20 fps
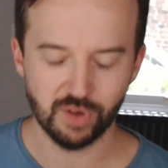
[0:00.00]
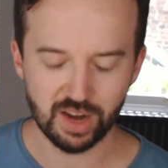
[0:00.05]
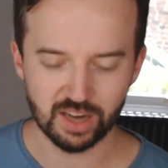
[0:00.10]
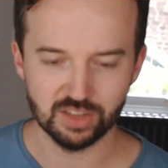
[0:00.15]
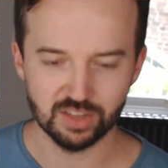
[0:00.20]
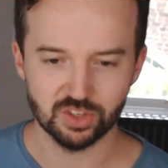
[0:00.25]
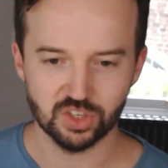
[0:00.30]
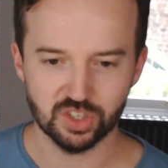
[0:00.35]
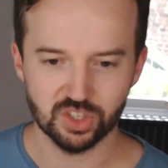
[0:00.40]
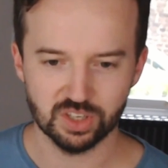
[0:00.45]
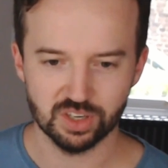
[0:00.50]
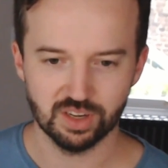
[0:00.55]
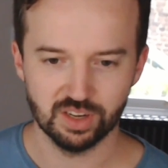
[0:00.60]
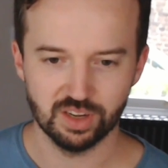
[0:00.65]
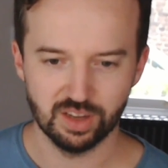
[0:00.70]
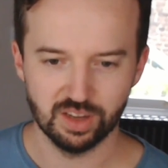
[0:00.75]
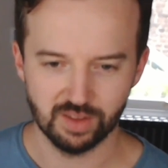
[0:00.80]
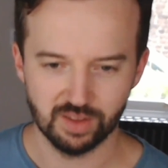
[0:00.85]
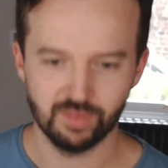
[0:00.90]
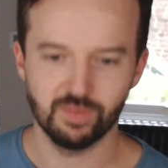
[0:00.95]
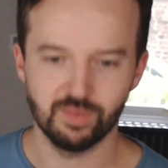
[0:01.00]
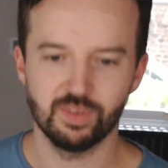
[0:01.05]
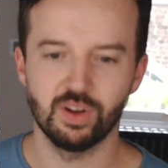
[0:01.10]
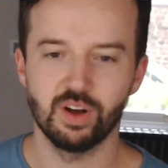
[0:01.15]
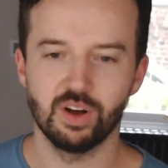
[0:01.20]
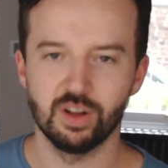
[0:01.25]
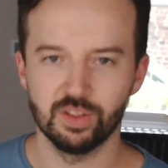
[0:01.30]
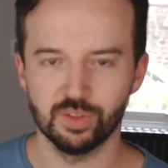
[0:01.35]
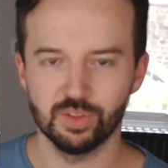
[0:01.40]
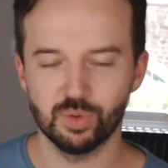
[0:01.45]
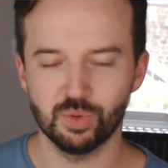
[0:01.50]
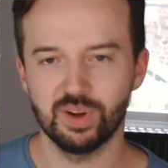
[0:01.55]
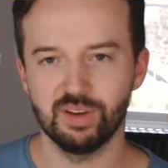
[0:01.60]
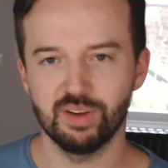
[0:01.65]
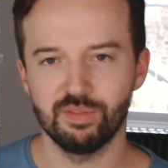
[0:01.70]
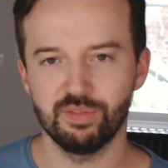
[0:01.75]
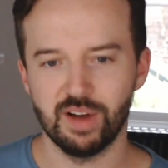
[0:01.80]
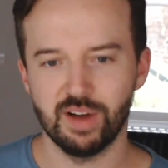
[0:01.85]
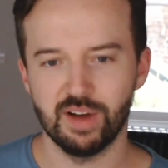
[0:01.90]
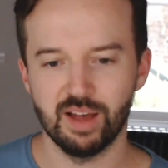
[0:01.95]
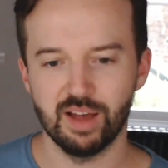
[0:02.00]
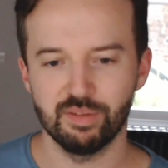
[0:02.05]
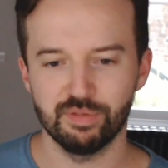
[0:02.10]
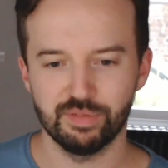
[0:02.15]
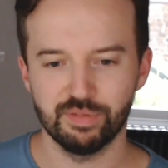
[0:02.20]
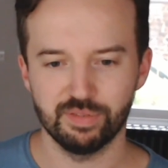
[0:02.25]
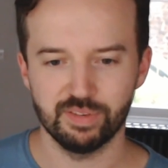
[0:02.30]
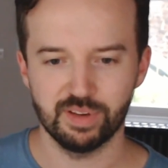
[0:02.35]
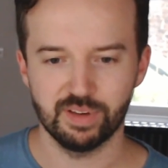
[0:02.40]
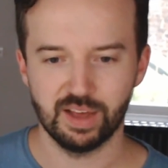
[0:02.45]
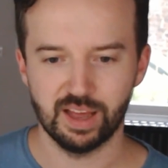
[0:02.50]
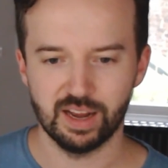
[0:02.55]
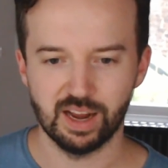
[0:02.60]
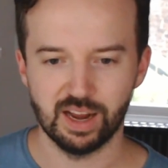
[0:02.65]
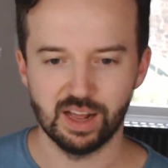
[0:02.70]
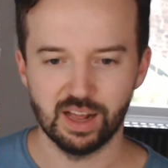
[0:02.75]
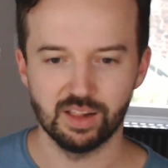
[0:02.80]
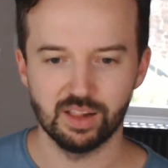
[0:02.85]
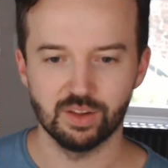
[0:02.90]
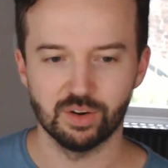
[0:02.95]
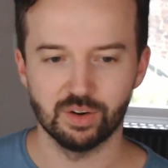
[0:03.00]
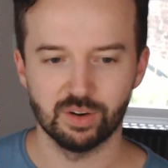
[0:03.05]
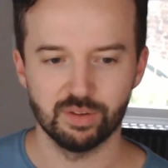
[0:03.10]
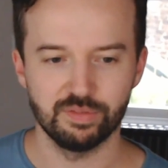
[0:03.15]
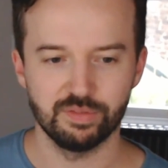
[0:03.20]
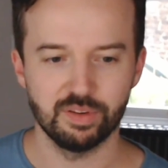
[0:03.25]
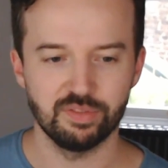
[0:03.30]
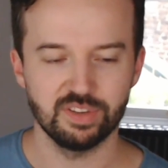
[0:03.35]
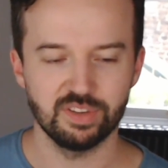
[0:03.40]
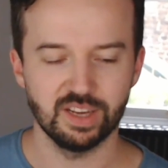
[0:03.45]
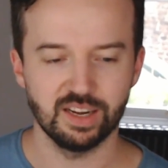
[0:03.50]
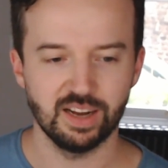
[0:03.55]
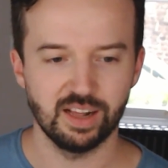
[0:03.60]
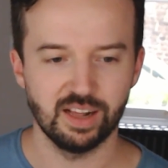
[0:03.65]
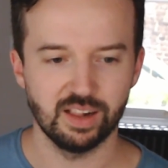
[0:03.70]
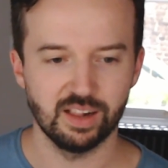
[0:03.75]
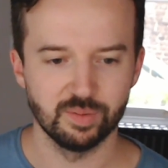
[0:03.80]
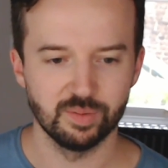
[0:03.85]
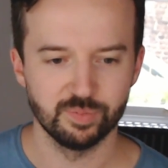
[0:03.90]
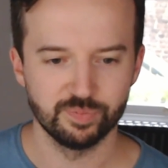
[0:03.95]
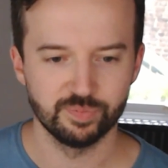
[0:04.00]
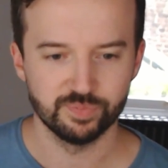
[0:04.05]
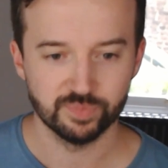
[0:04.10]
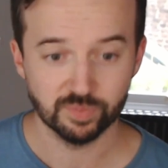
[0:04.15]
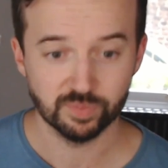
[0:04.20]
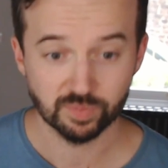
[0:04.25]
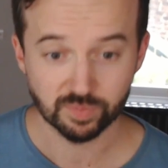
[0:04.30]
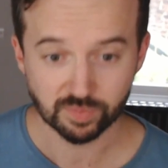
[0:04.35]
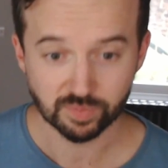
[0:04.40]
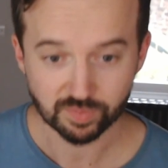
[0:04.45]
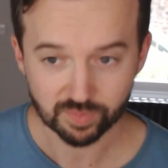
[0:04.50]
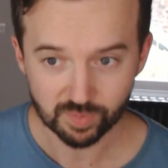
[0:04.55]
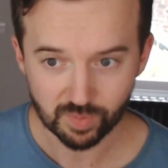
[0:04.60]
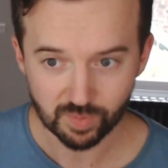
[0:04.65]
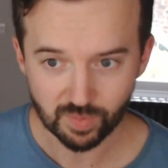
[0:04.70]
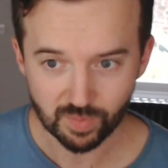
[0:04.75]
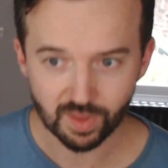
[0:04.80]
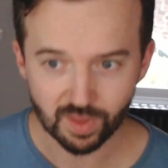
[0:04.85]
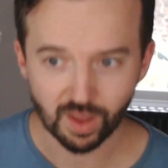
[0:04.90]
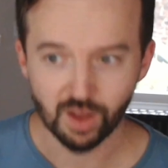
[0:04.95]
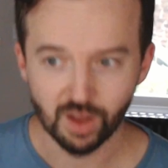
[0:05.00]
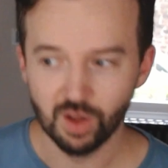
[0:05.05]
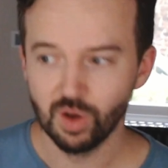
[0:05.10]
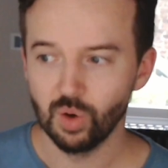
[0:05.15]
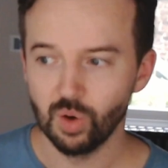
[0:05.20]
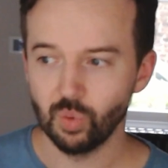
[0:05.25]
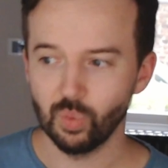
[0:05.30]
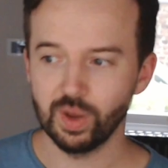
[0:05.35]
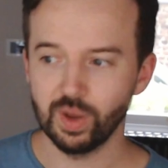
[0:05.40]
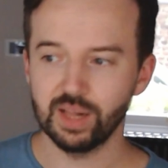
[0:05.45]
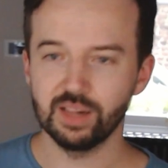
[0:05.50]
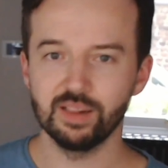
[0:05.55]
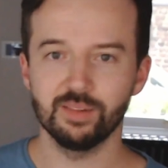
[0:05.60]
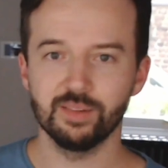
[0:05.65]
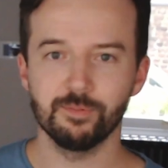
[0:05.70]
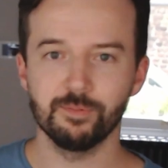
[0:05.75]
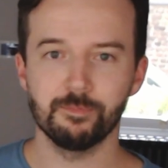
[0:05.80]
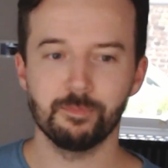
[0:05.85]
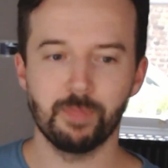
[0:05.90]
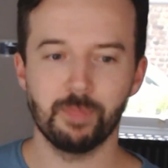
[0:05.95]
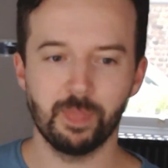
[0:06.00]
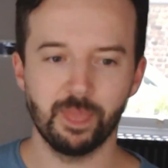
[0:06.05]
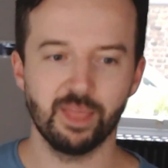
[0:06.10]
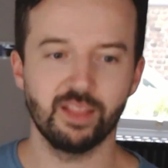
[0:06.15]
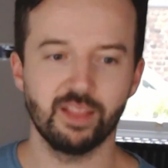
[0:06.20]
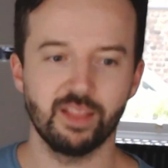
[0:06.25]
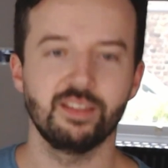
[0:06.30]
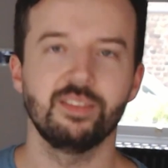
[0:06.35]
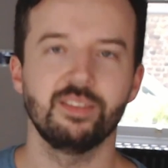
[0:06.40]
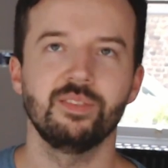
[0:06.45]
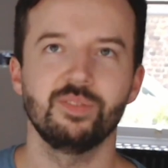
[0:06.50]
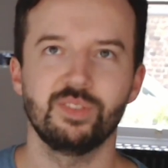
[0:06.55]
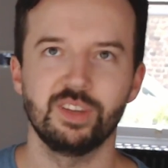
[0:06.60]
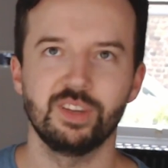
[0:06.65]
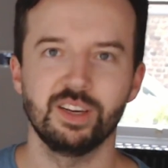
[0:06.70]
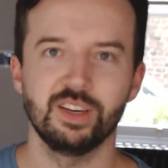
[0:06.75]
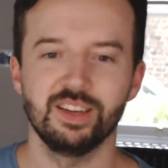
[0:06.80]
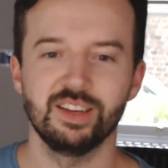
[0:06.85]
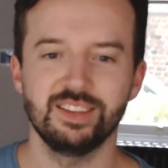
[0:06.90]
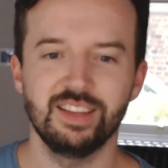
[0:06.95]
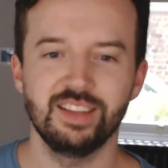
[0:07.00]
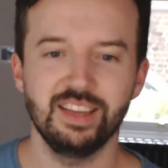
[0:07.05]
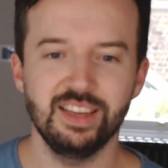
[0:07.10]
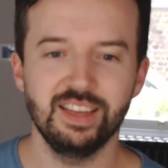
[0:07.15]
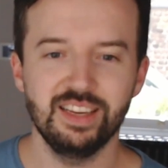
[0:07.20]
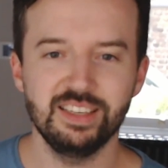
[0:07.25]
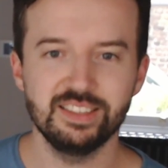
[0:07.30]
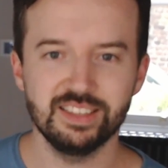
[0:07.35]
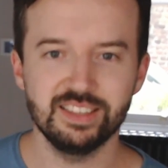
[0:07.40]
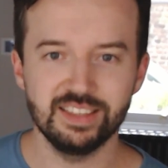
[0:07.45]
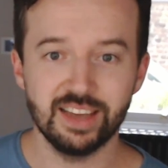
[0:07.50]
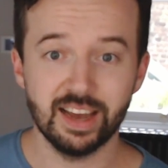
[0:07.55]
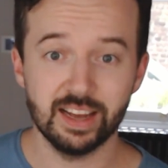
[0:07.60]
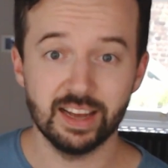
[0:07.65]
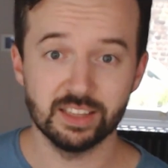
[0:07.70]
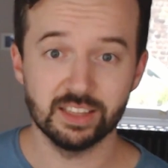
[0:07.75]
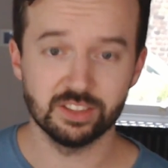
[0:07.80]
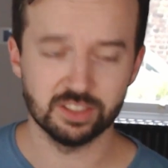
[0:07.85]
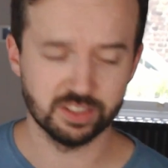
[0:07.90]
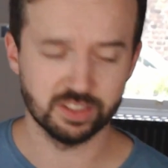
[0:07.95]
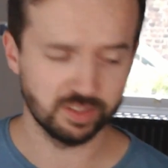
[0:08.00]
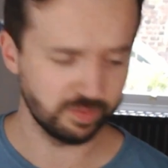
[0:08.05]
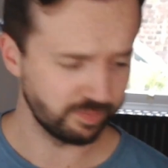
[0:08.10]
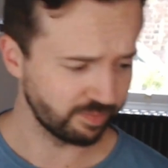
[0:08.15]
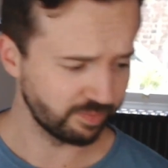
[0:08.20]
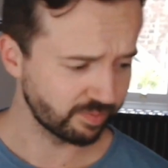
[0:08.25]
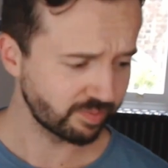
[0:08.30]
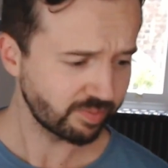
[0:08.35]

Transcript: range on 25 NL or 50 NL? Well, the easy answer